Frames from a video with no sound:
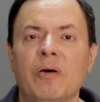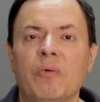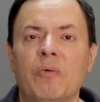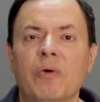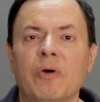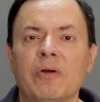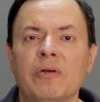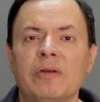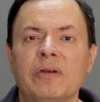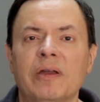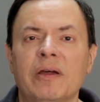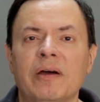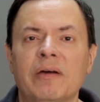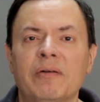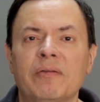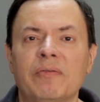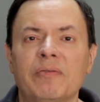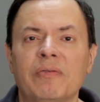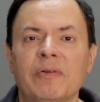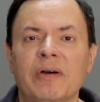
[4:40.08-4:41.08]
word
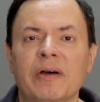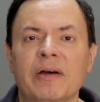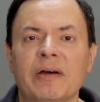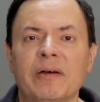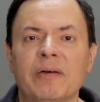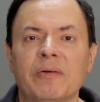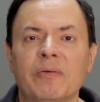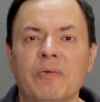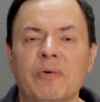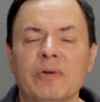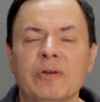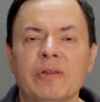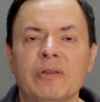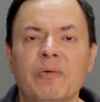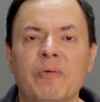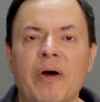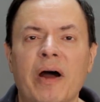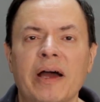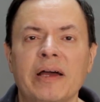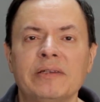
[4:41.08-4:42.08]
to the
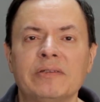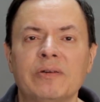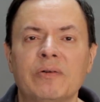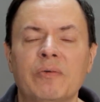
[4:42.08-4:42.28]
wise,